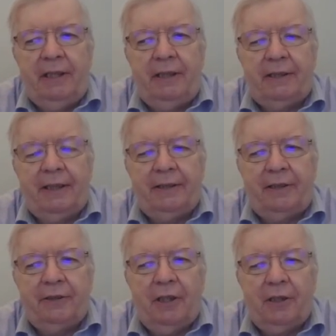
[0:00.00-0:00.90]
in the sense
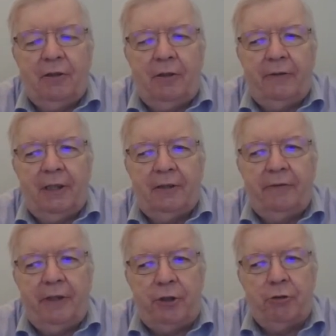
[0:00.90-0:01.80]
there's not an awful lot
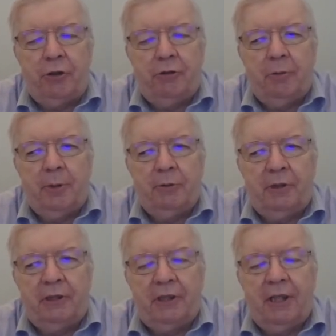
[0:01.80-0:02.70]
of literature about
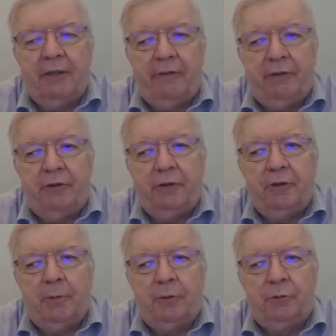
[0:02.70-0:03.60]
it. There's a lot of
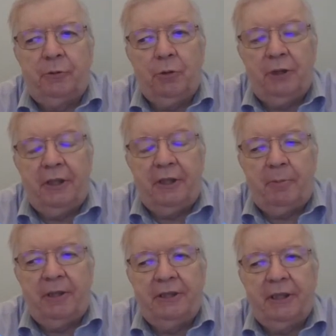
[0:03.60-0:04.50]
literature about social
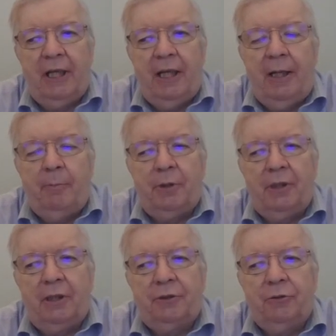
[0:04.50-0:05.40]
enterprise, but
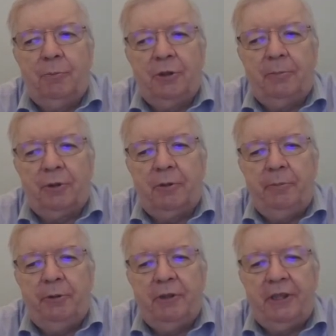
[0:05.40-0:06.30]
not so much about
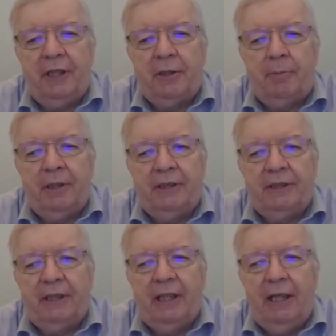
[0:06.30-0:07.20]
community
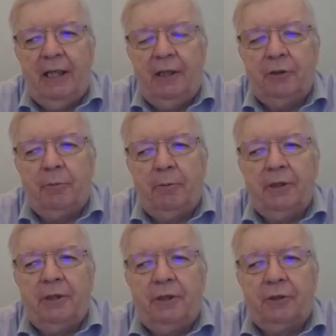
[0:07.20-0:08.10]
enterprise. So we
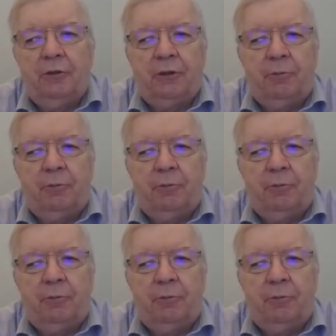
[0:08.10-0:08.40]
want to discuss